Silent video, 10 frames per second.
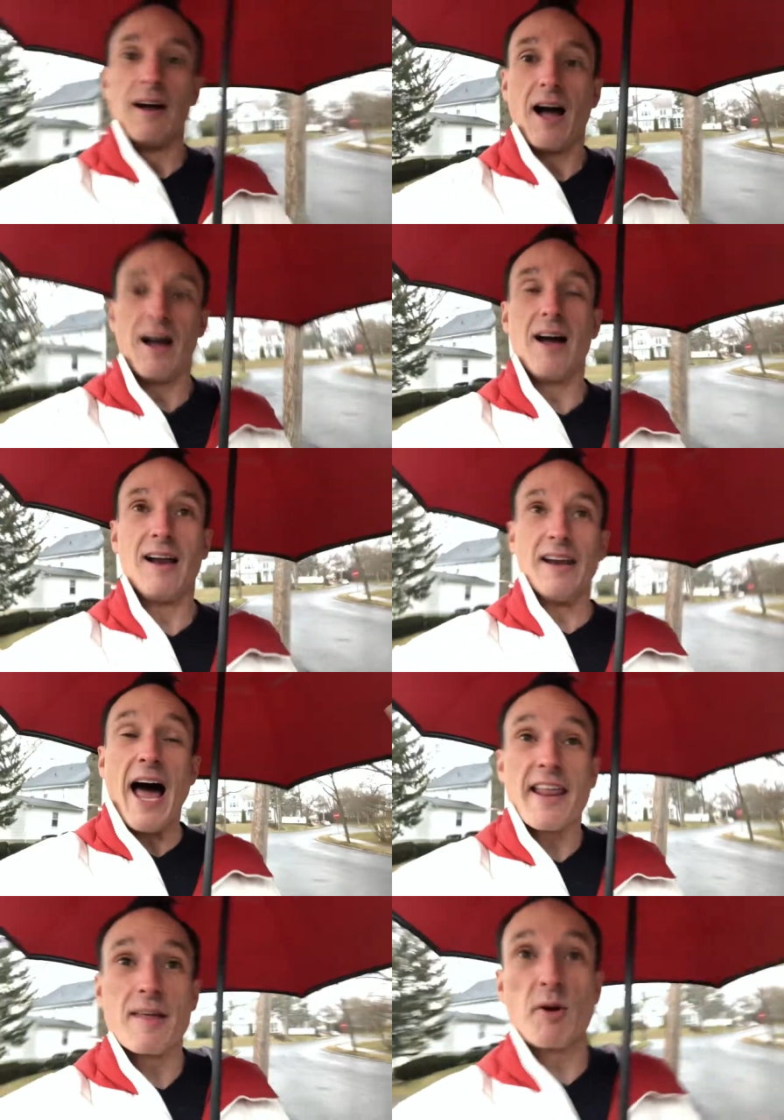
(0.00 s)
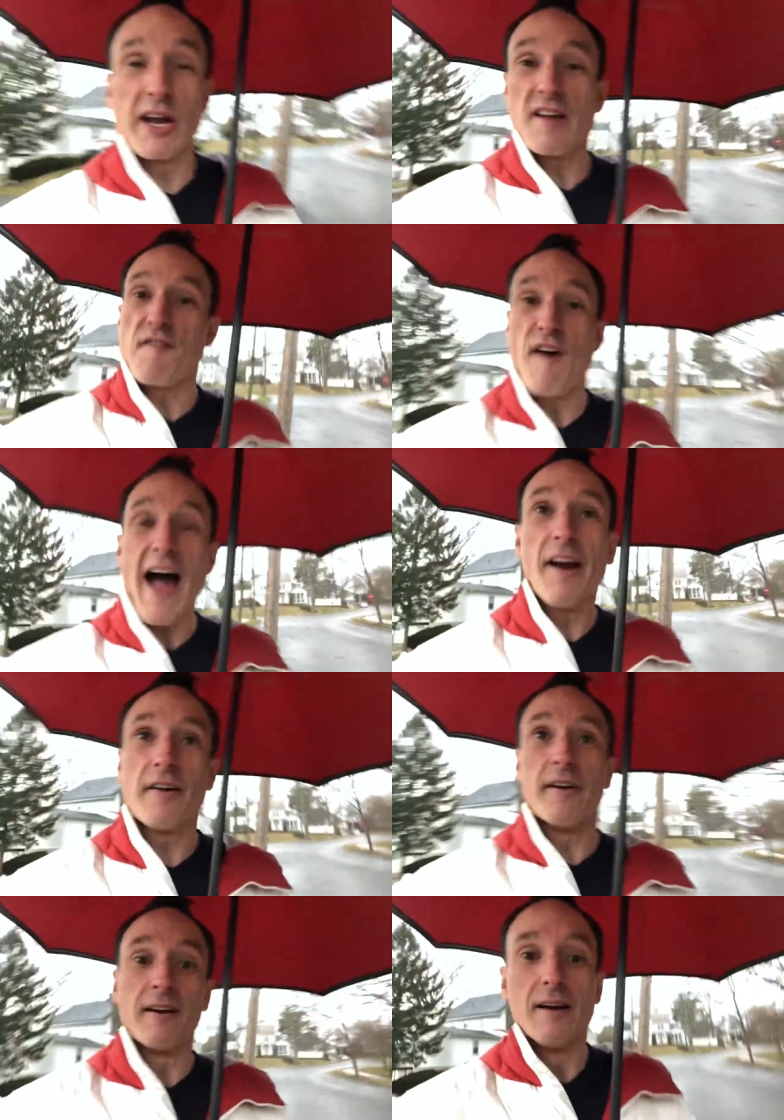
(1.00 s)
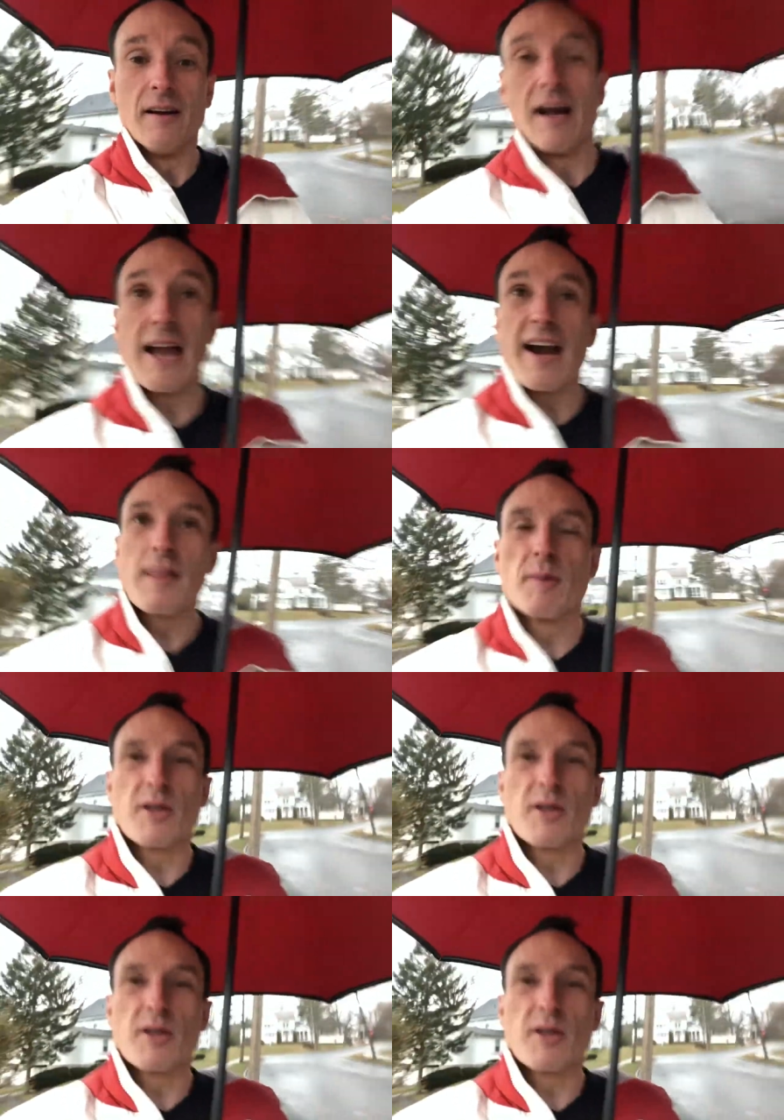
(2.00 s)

A lot of them are getting fired. A lot of them are